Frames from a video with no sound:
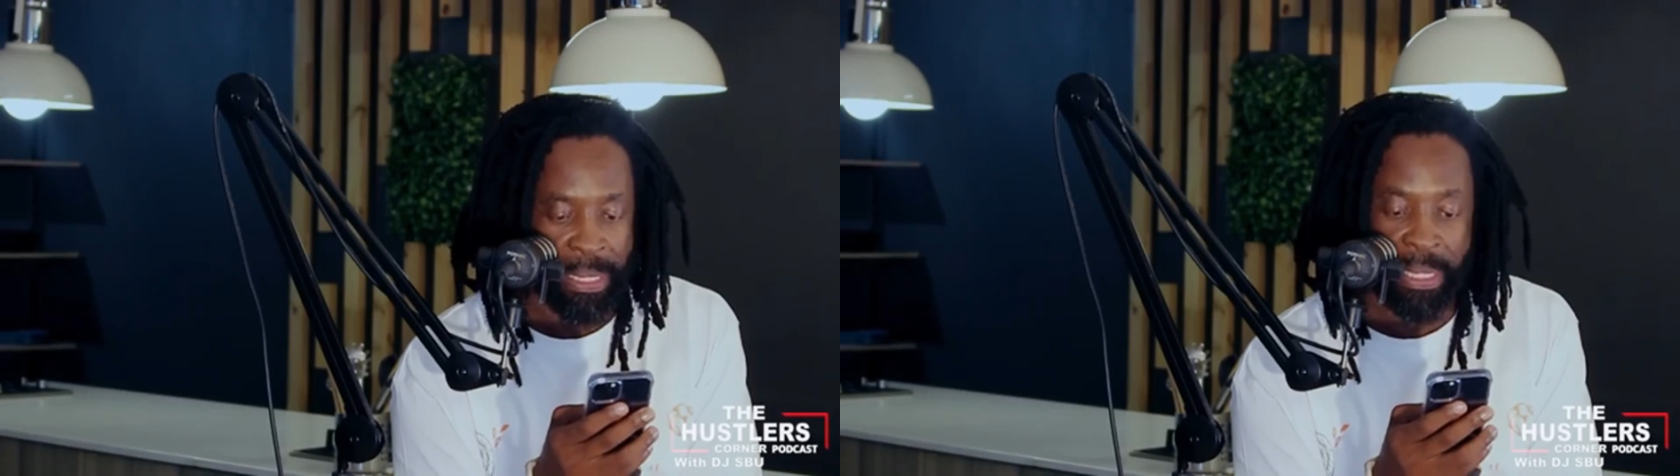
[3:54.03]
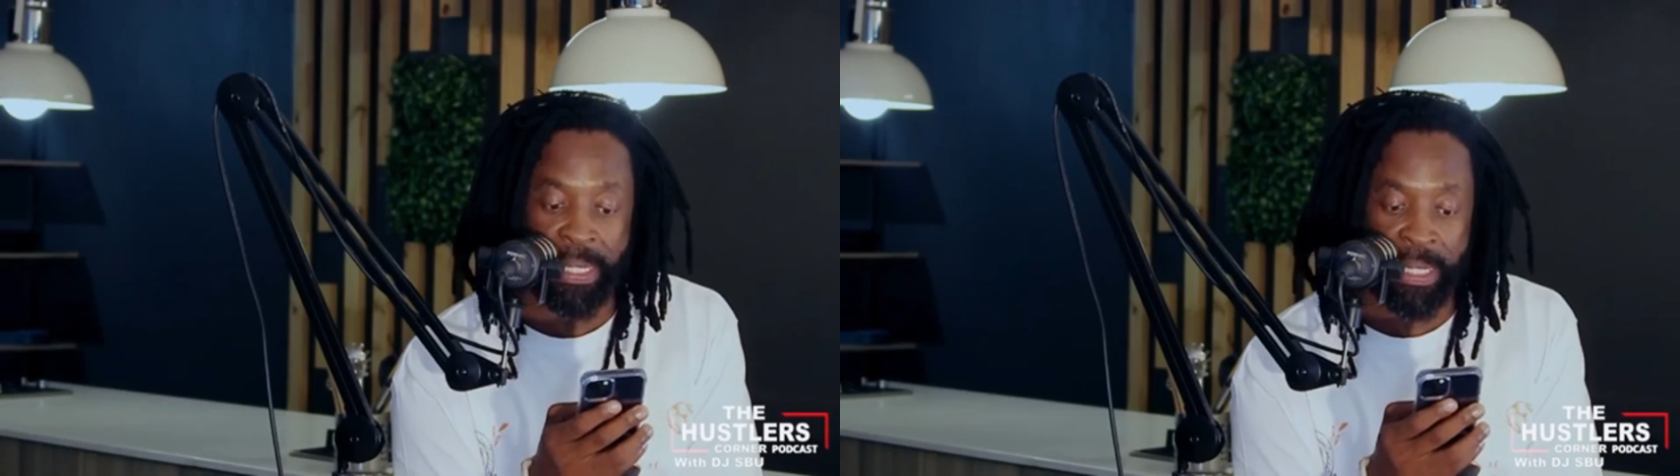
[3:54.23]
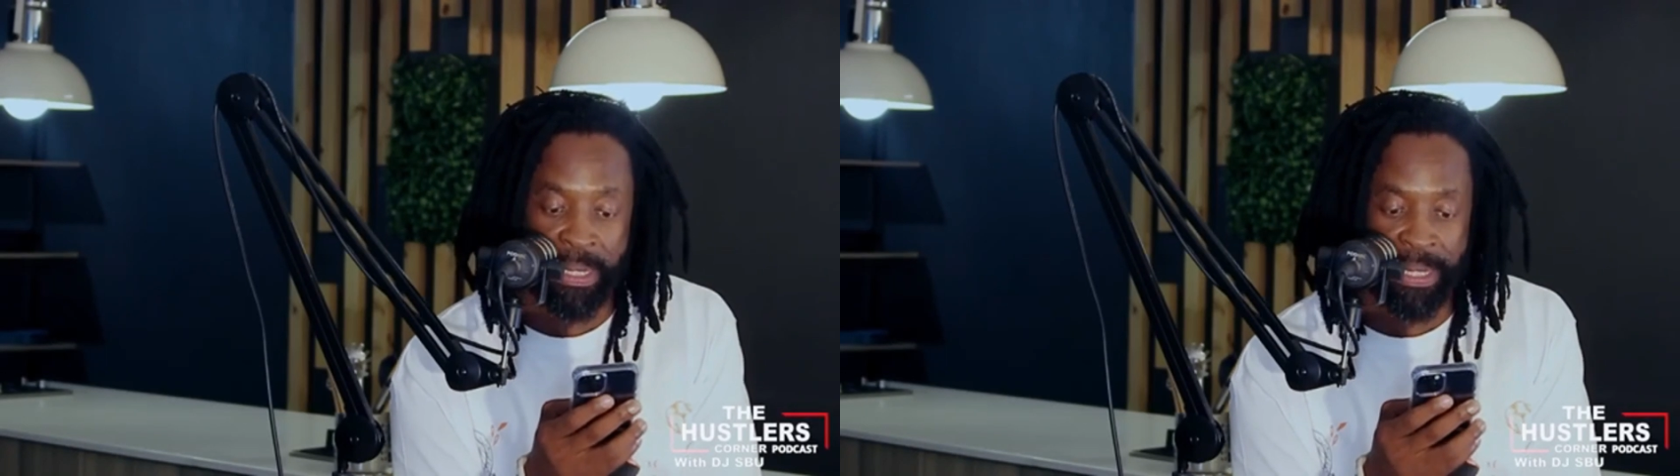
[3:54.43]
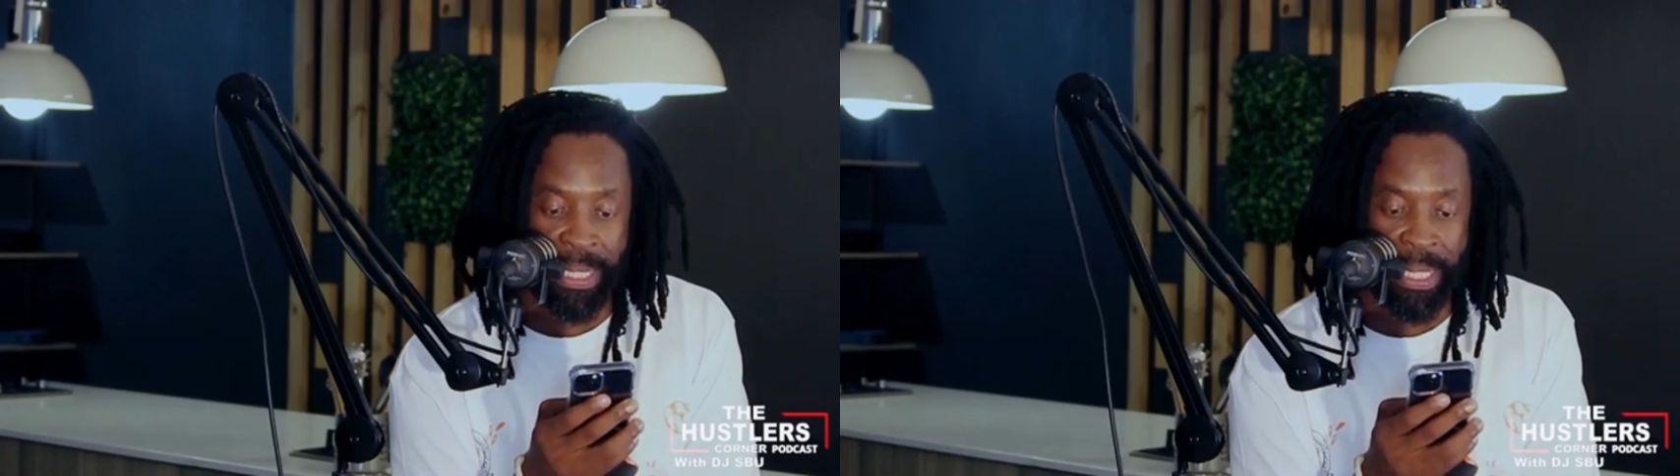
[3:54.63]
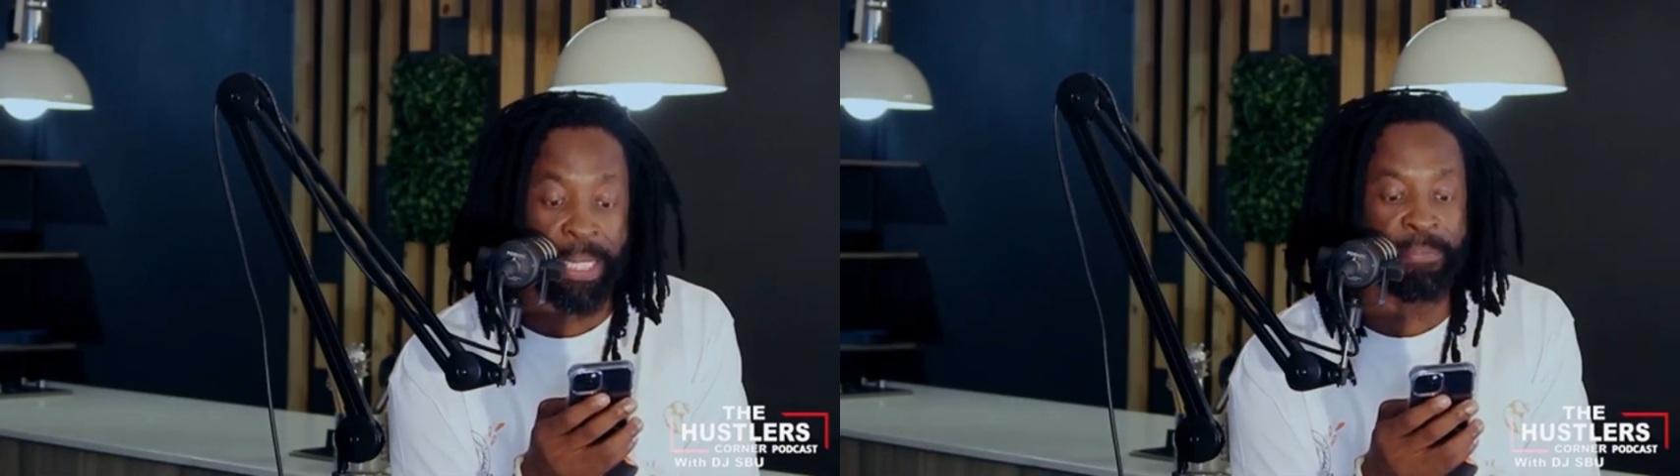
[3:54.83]
lease
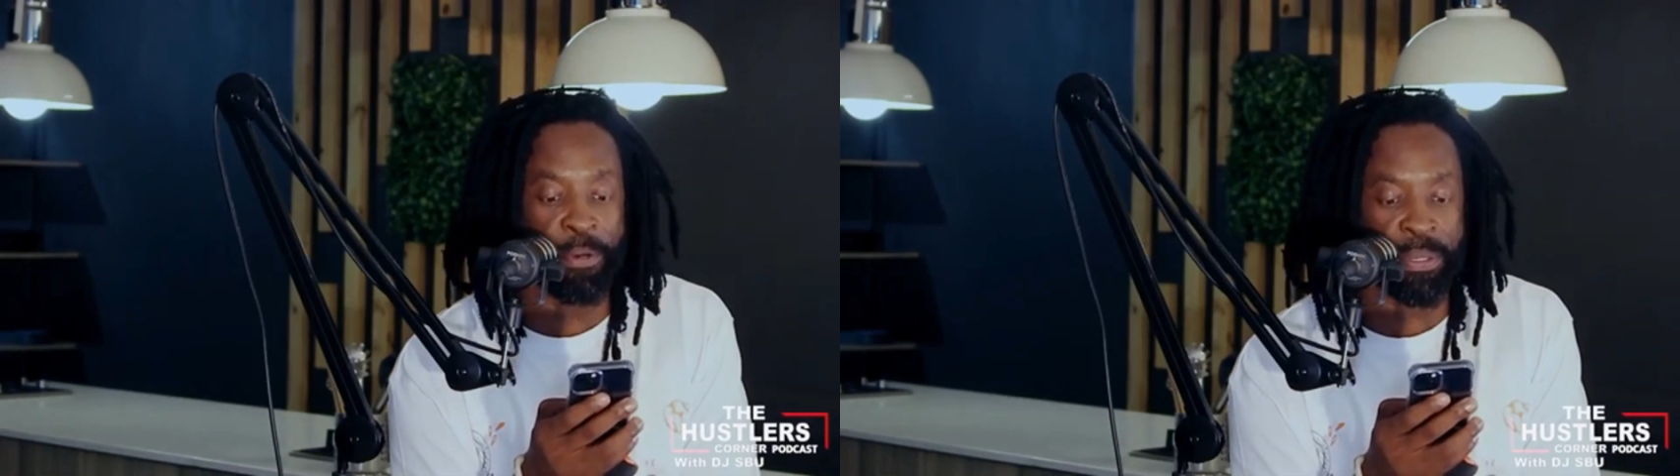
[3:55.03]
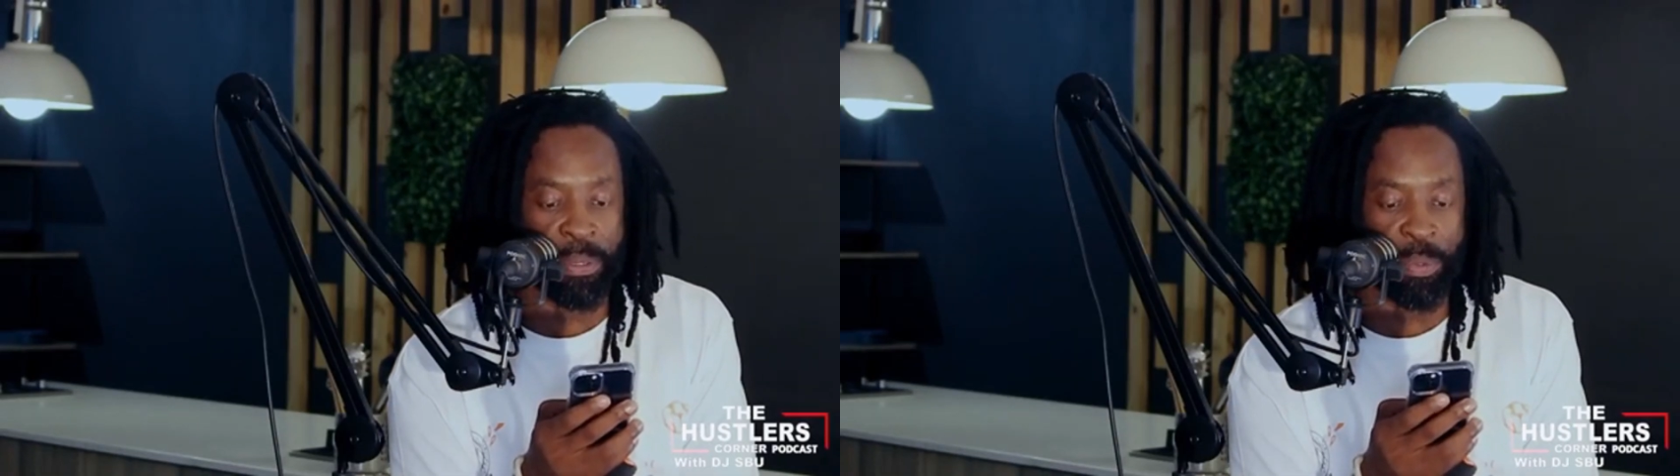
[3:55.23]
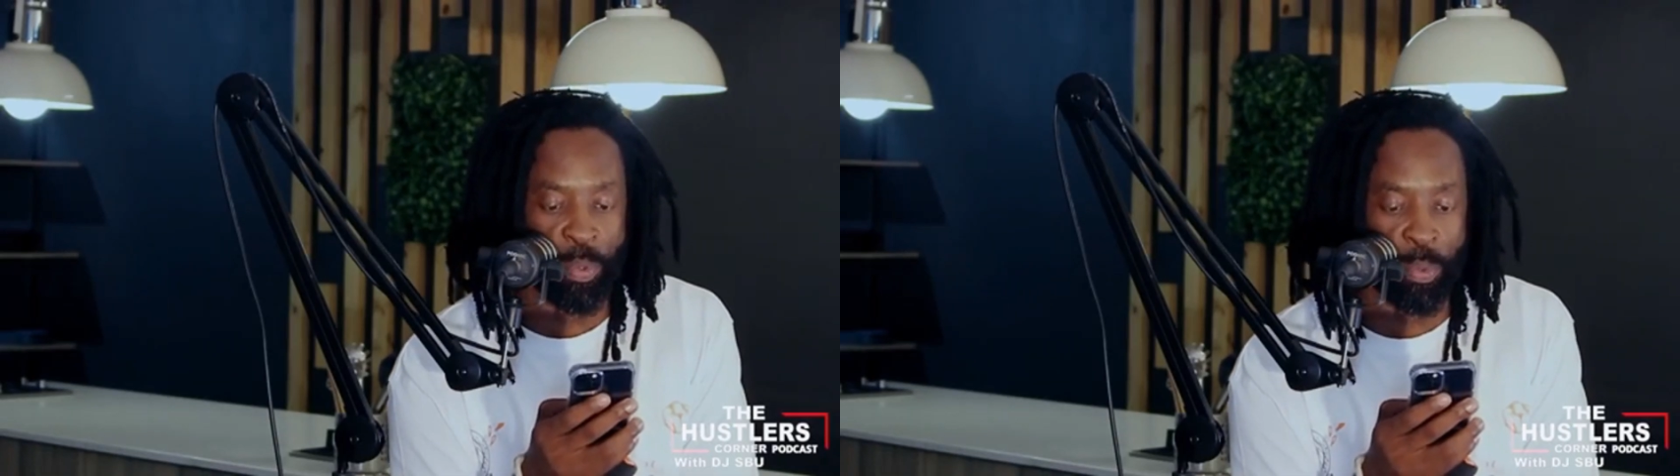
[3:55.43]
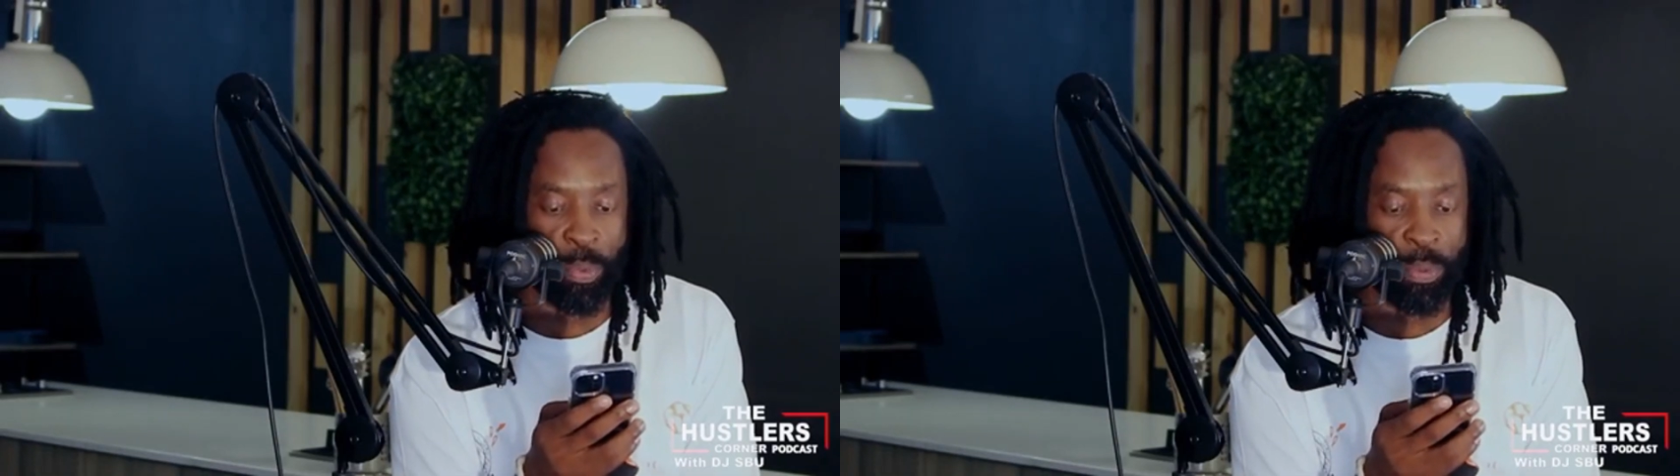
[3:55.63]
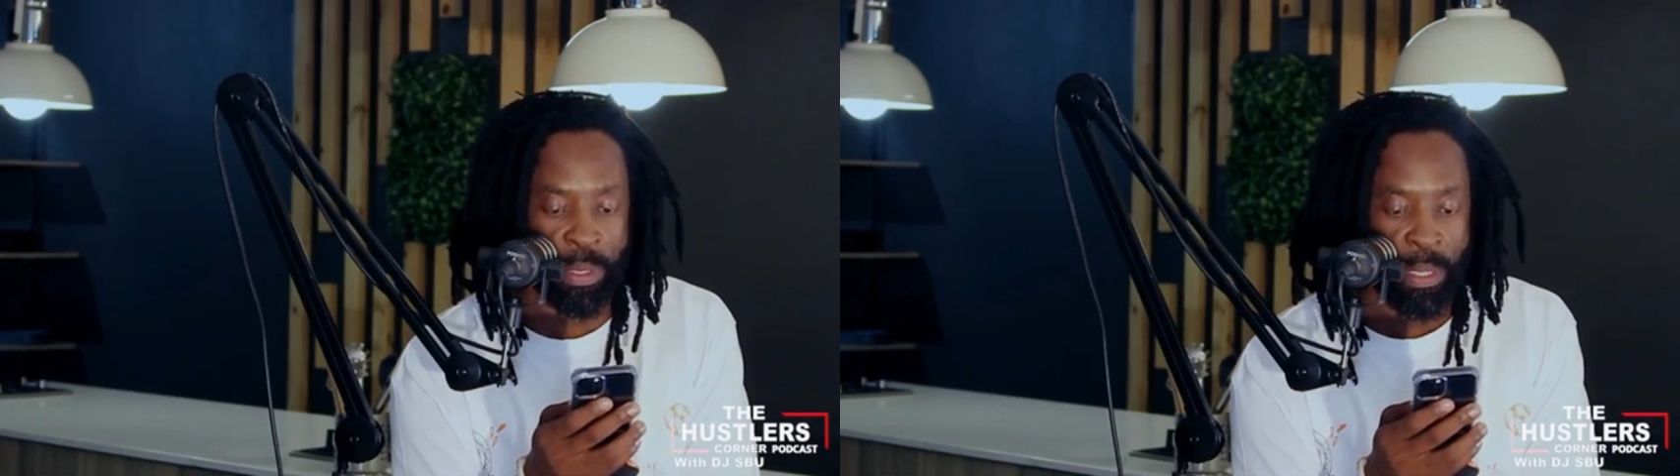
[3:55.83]
and invoicing
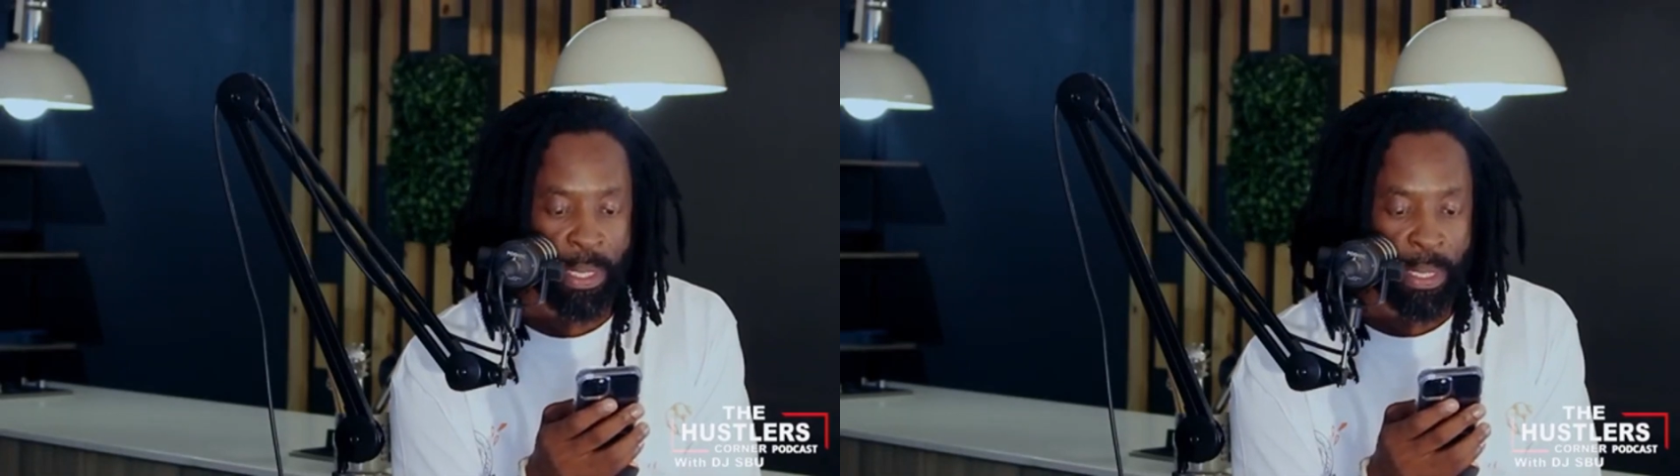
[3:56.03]
tools,